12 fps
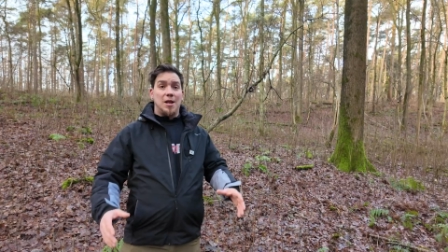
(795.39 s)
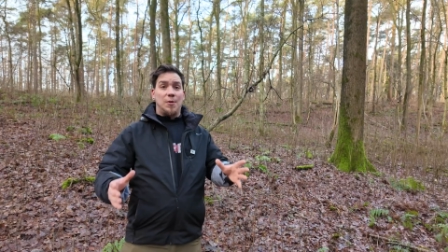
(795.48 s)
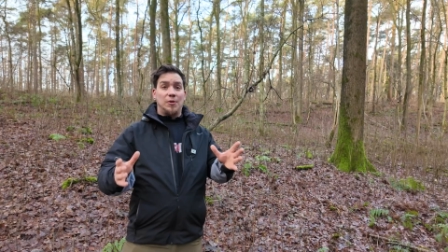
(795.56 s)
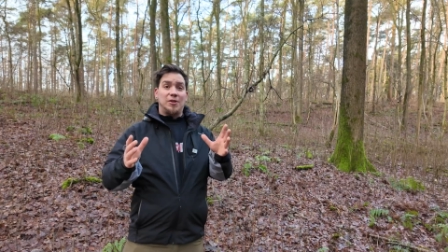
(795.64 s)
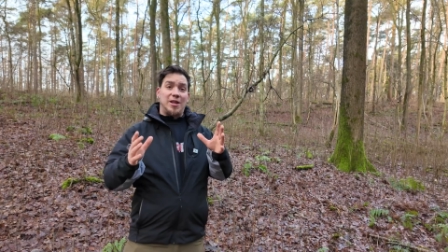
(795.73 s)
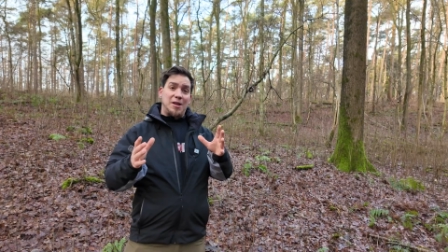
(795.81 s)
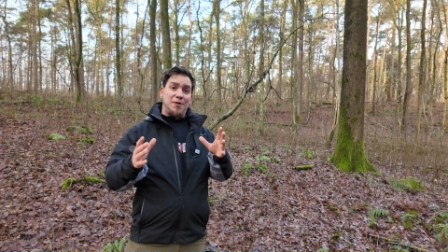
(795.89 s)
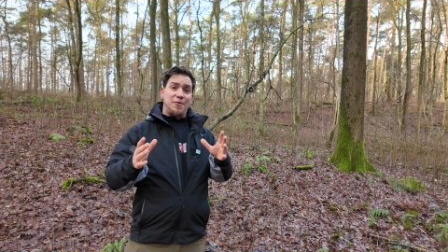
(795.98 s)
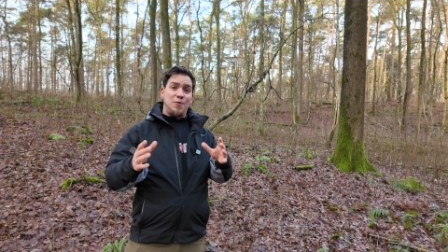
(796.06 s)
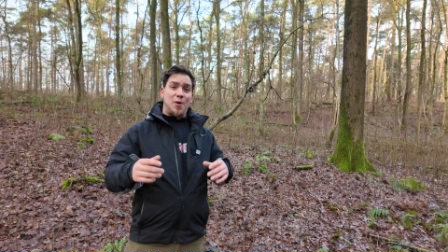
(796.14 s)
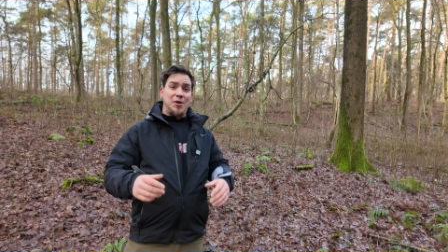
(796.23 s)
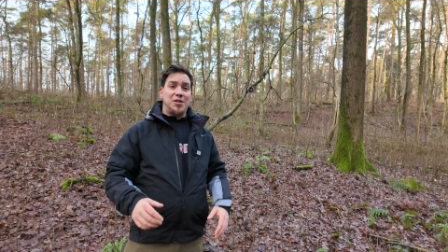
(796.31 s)
I want to thank you
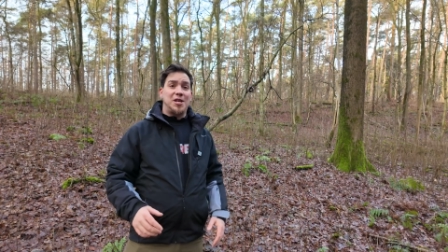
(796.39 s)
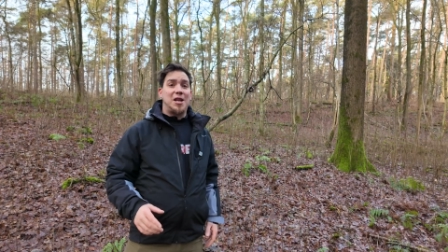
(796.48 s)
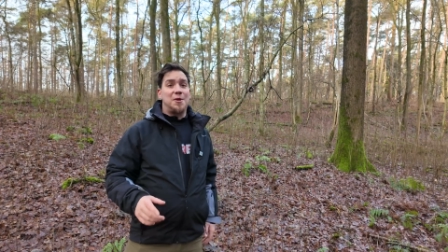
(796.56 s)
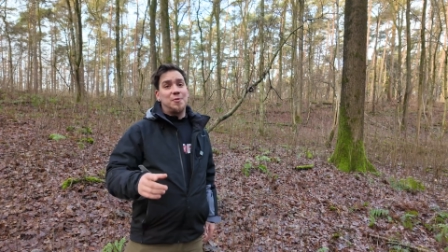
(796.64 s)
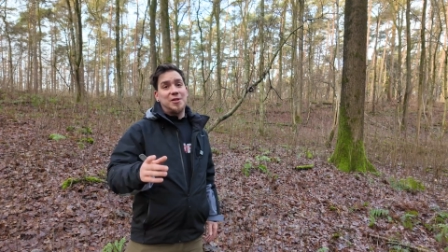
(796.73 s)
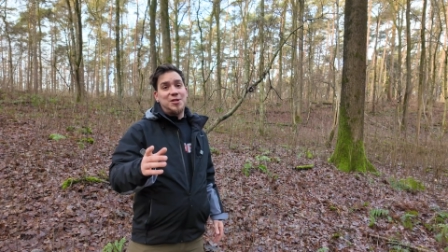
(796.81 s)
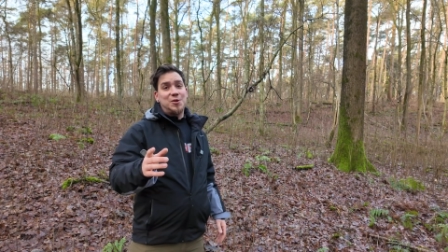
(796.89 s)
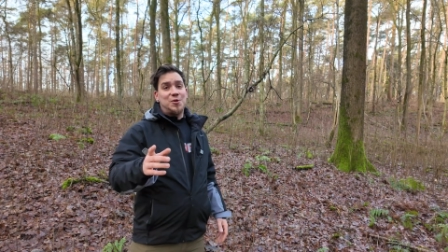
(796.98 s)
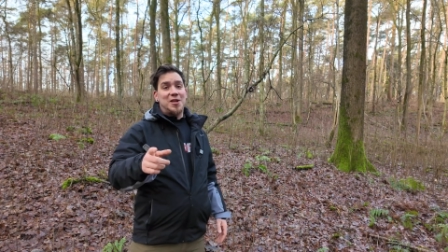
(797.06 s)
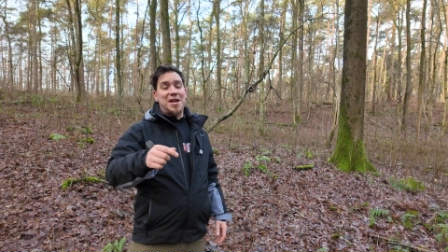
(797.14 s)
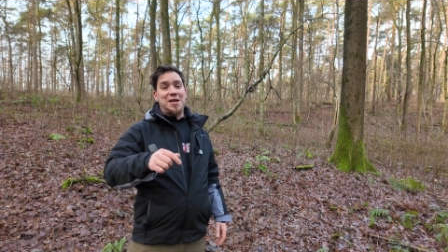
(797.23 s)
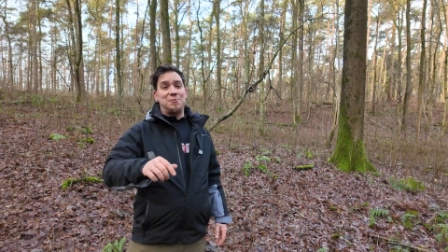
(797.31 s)
for watching, and I will see you in
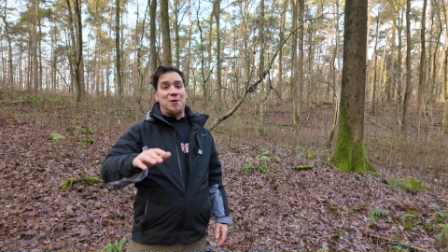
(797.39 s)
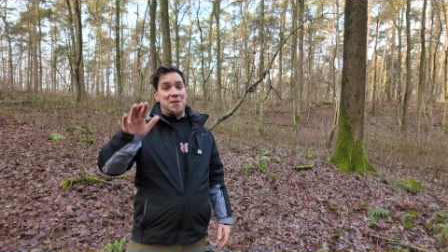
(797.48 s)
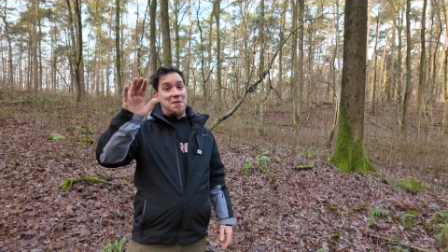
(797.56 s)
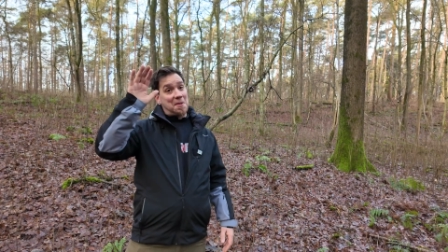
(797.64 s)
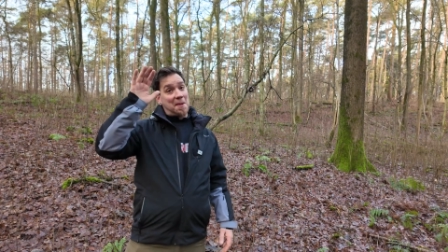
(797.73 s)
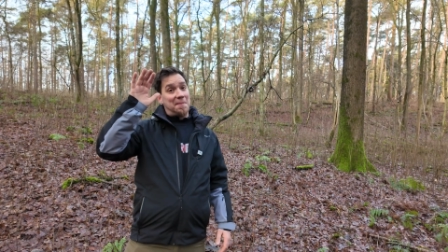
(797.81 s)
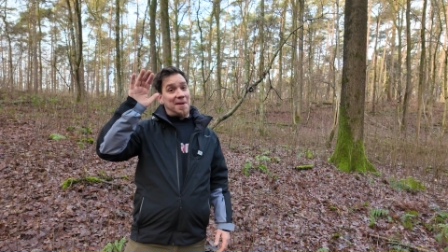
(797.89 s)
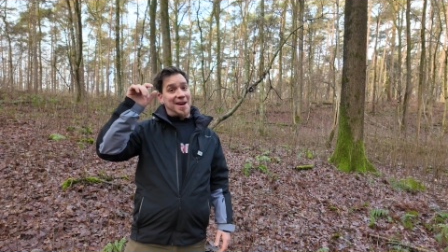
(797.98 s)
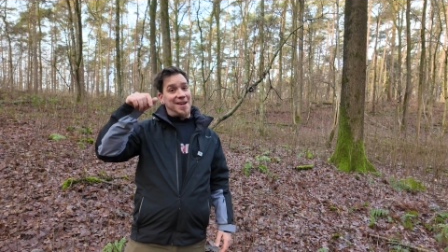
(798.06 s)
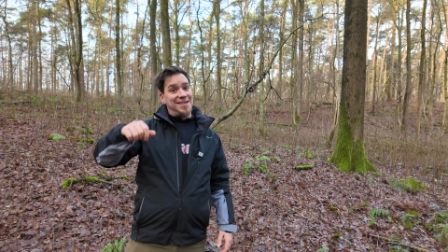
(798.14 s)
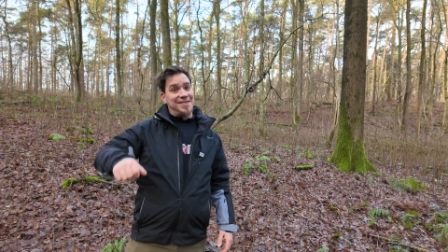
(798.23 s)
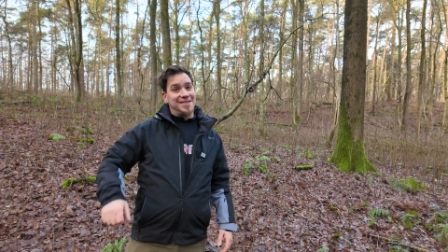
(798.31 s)
the next one. Bye.